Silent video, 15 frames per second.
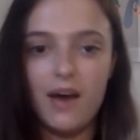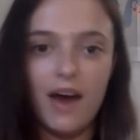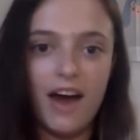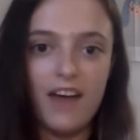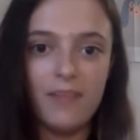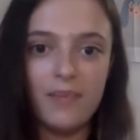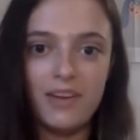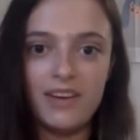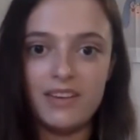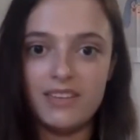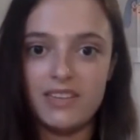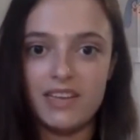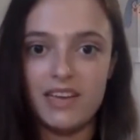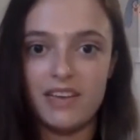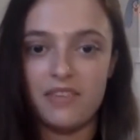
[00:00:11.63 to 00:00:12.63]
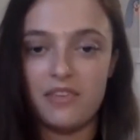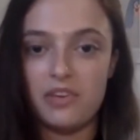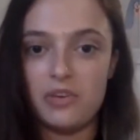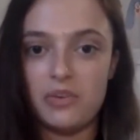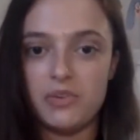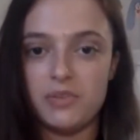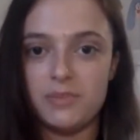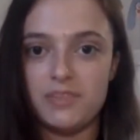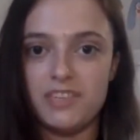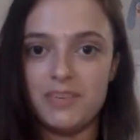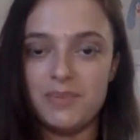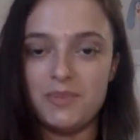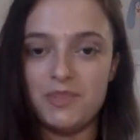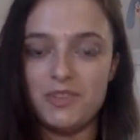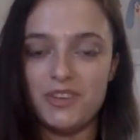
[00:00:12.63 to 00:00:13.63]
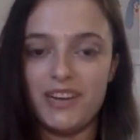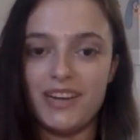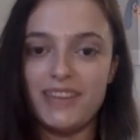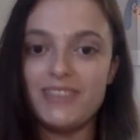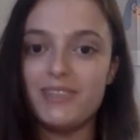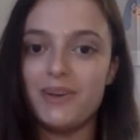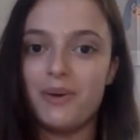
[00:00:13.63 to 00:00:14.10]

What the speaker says: I've been asked to give you some tips and tricks